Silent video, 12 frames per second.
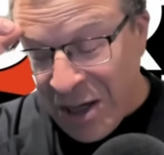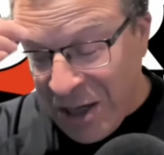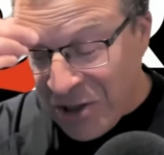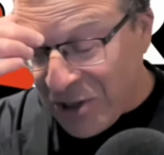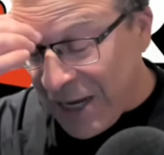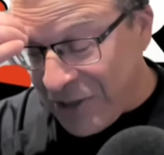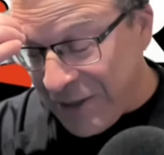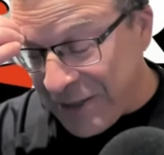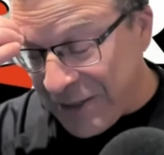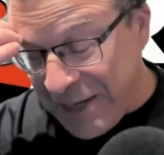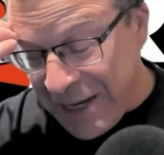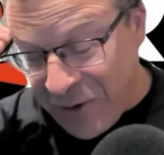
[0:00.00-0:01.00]
Josh
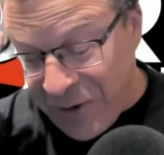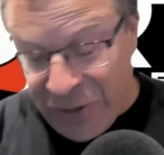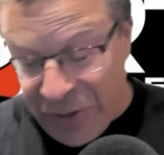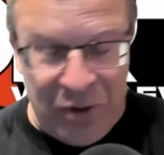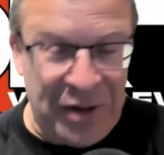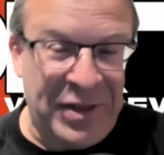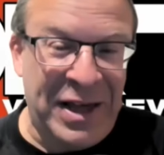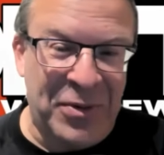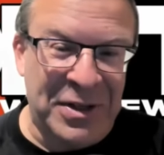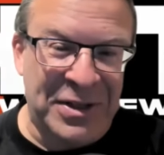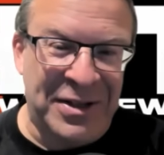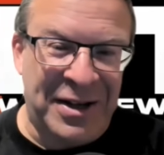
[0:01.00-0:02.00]
Alexander, I thought that
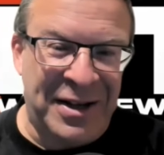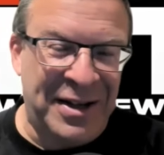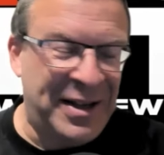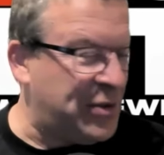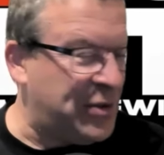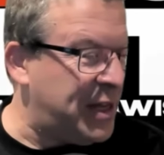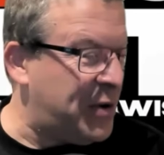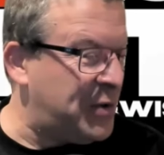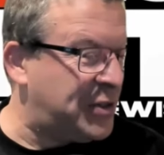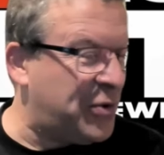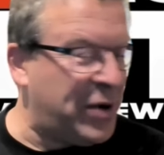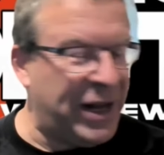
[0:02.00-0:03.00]

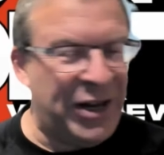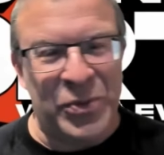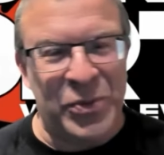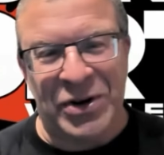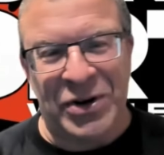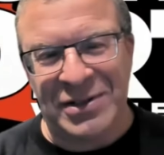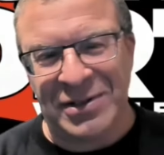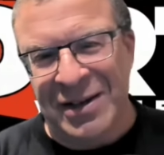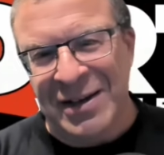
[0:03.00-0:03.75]
was quite humorous